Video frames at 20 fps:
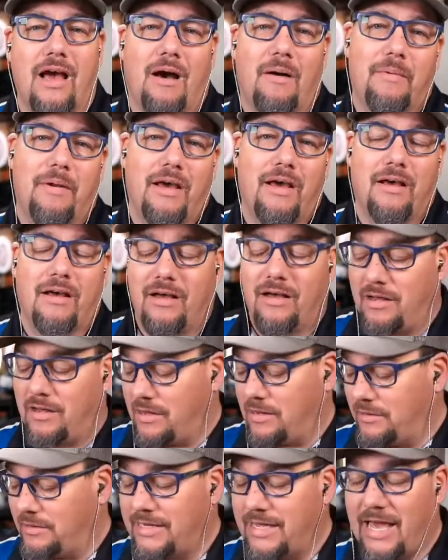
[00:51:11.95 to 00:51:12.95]
I'm going
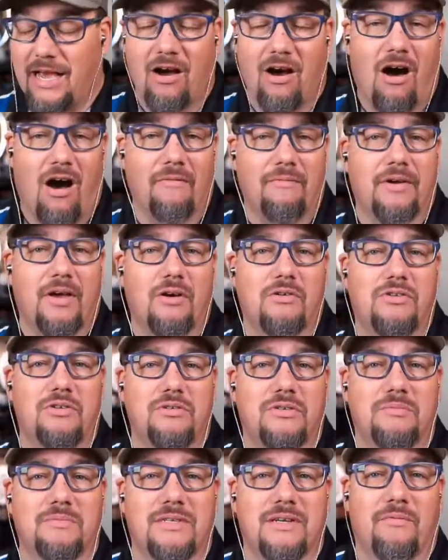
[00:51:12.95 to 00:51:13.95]
to take off and go
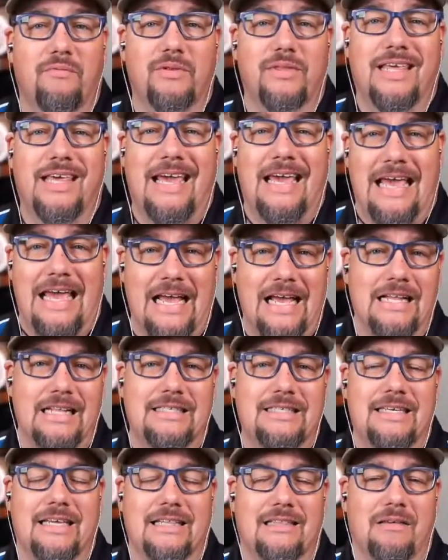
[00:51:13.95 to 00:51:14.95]
do some stuff with
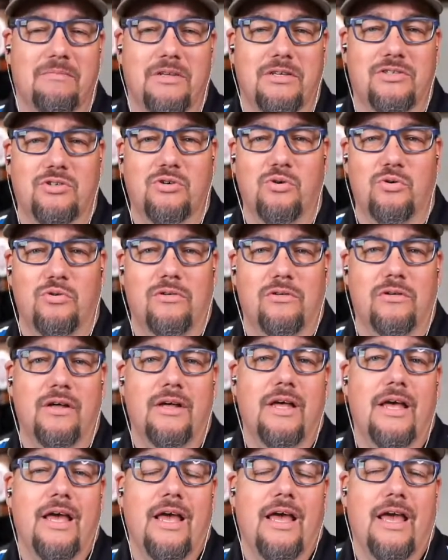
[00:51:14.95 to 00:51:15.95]
kids, get them to school,